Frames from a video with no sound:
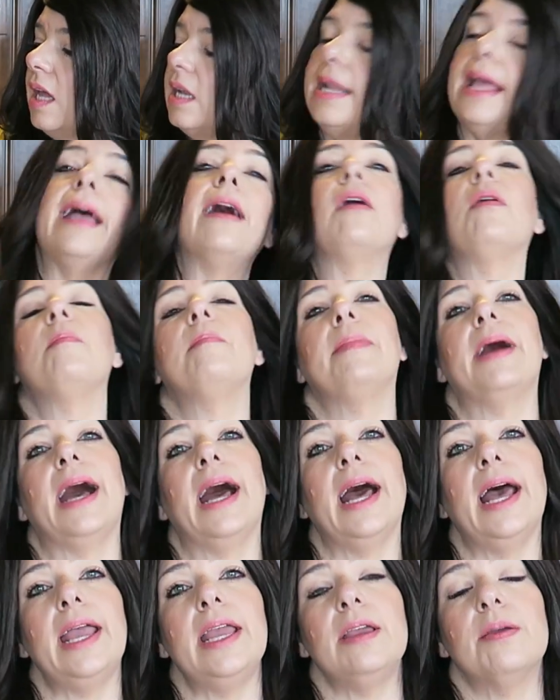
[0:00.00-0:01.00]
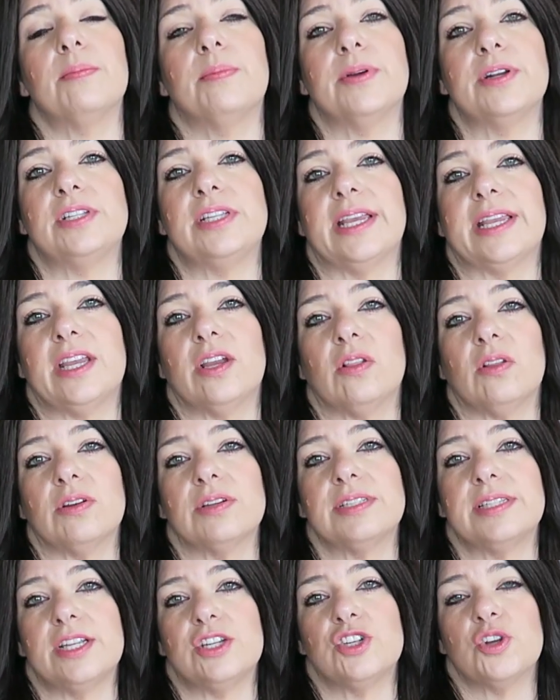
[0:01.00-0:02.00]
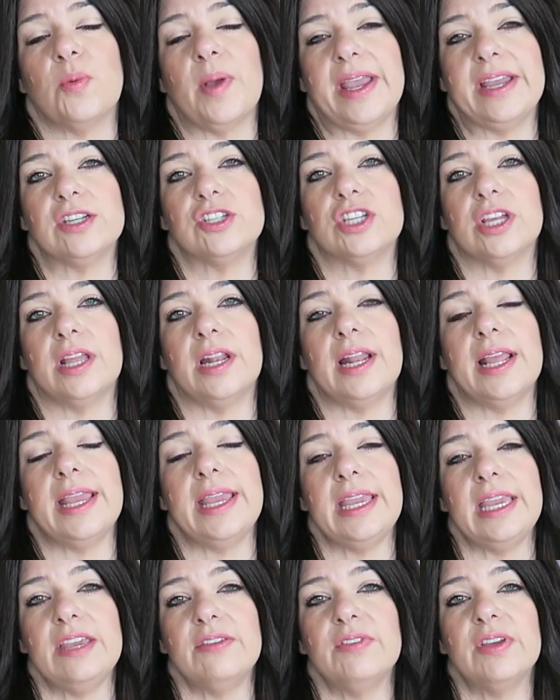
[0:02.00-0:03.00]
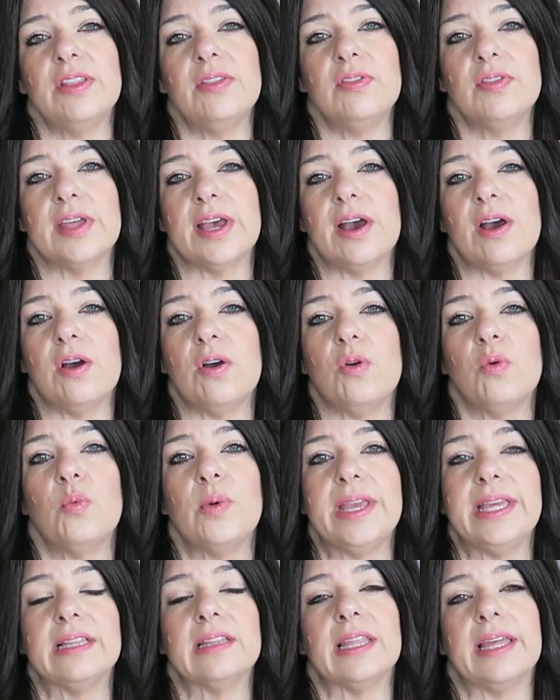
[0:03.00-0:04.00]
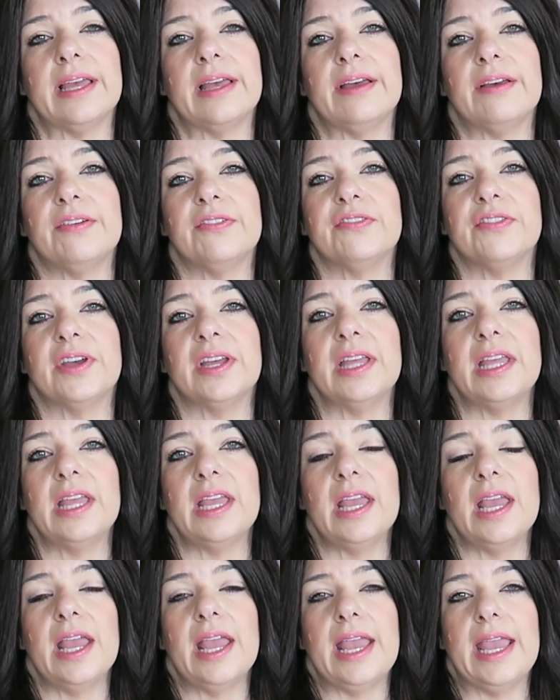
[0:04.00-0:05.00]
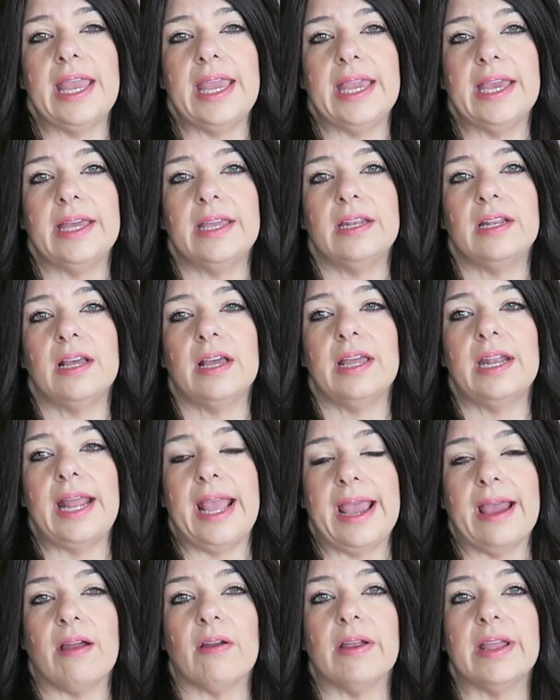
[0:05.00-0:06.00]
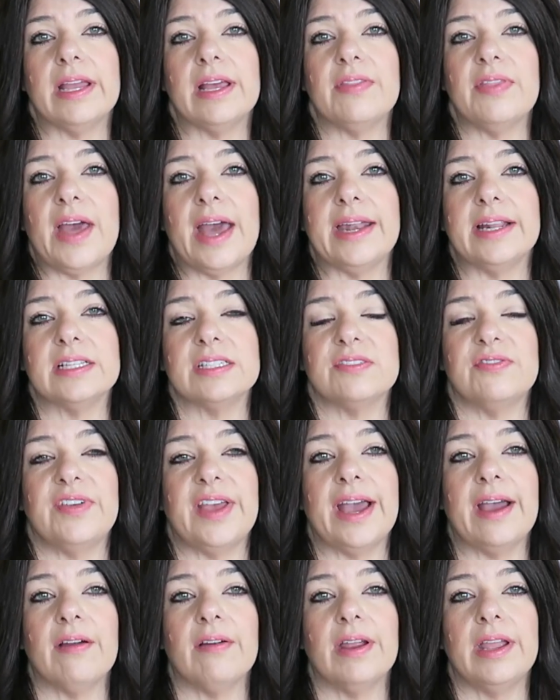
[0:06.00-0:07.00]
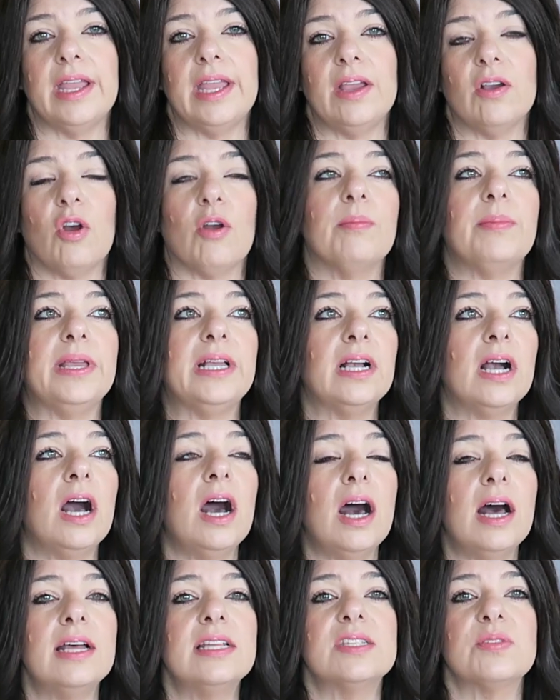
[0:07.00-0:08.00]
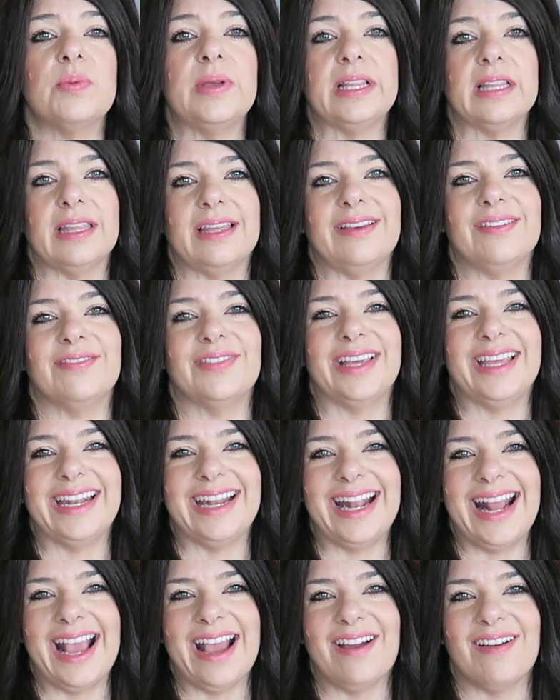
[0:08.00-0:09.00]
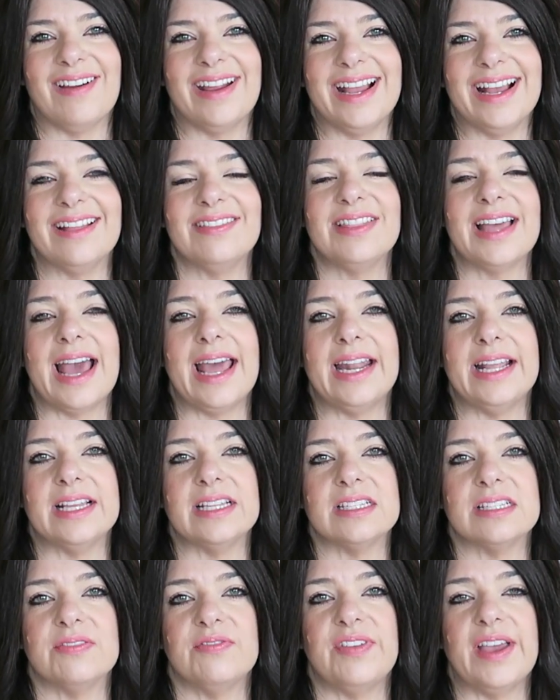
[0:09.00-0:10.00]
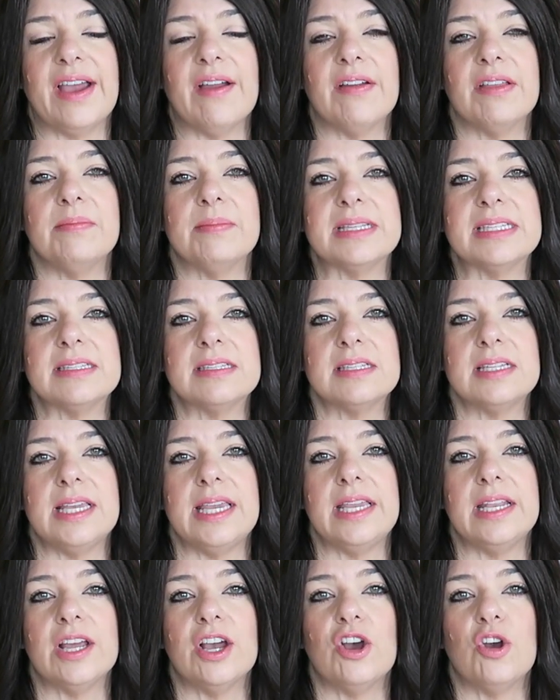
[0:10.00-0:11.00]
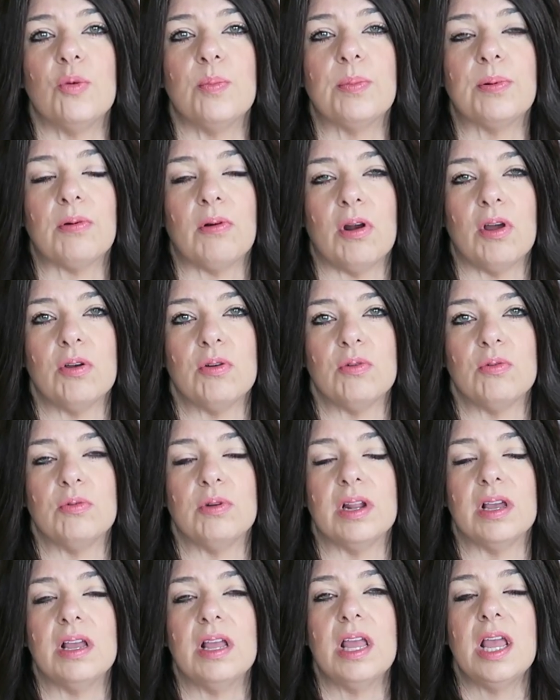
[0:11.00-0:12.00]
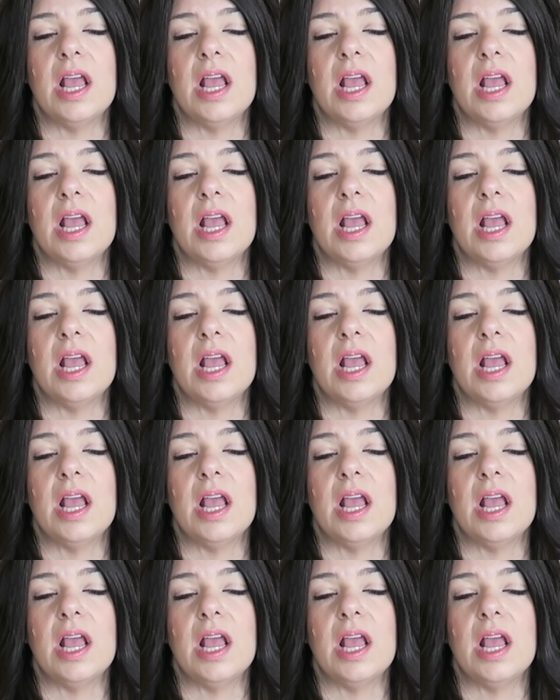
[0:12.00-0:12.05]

Now, my particular situation, even though we live in an area that is because we live in an area that is very mosquito prone,